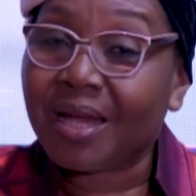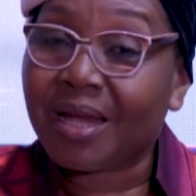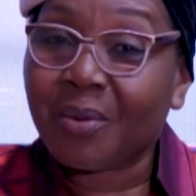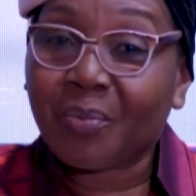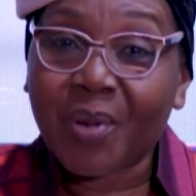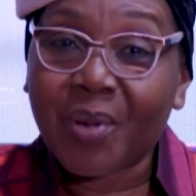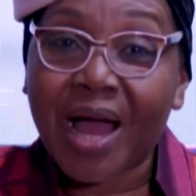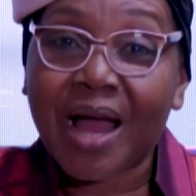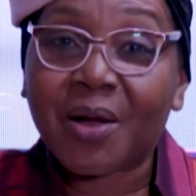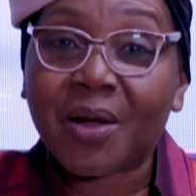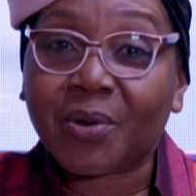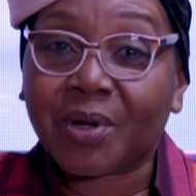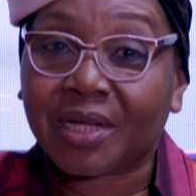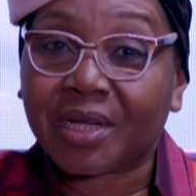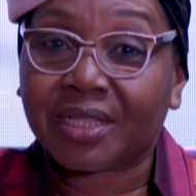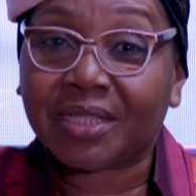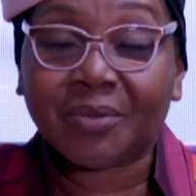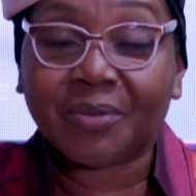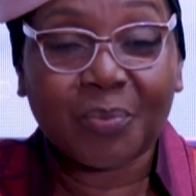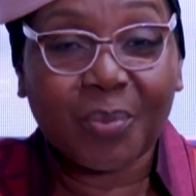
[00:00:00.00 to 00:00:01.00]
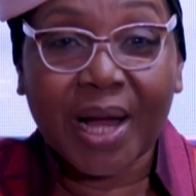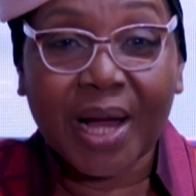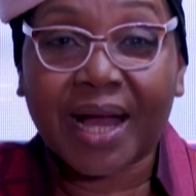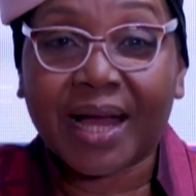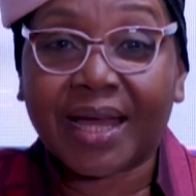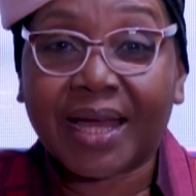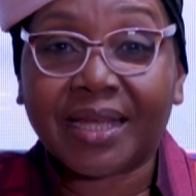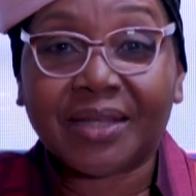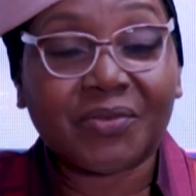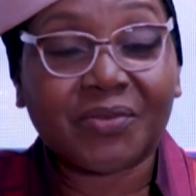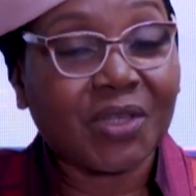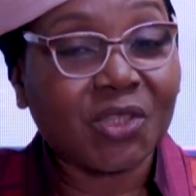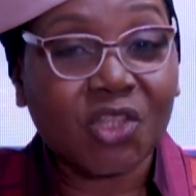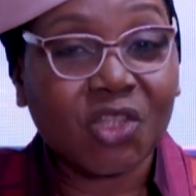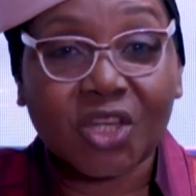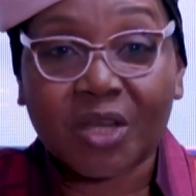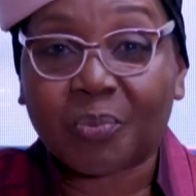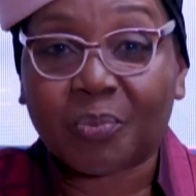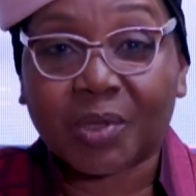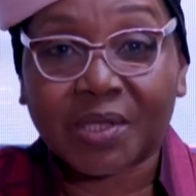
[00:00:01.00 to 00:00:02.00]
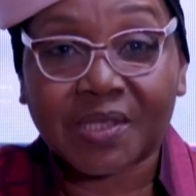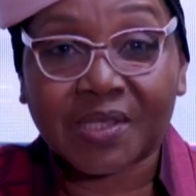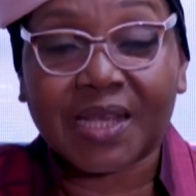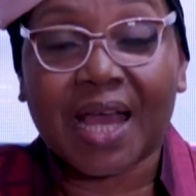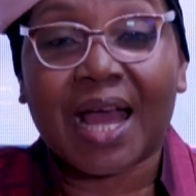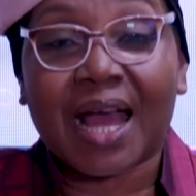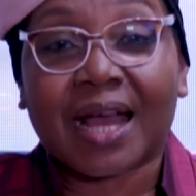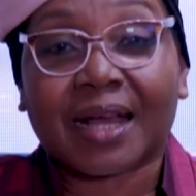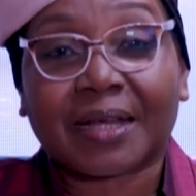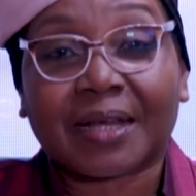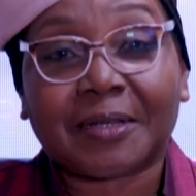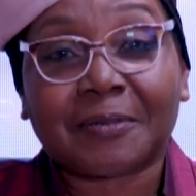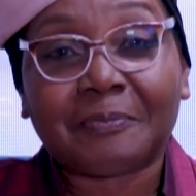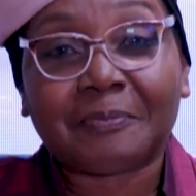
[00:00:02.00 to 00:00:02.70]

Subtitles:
powered by the Shaper's Ark.